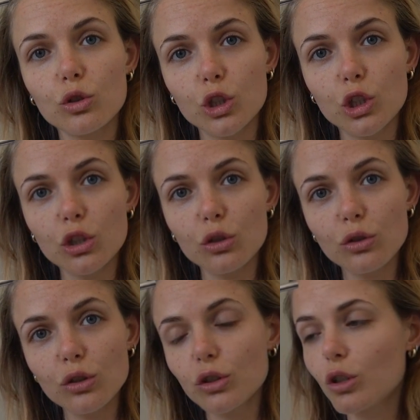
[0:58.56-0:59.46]

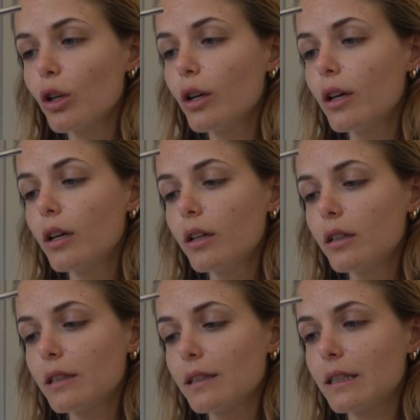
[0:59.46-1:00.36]
juice.
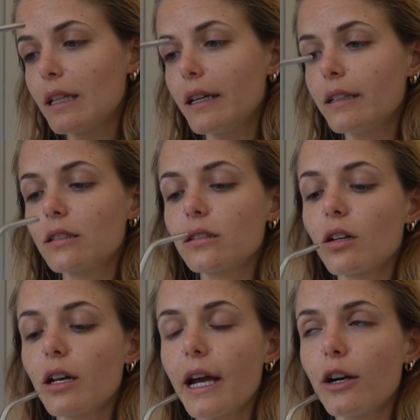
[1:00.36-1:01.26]
This is
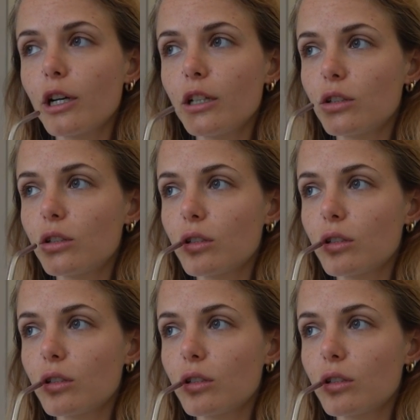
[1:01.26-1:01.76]
carrot,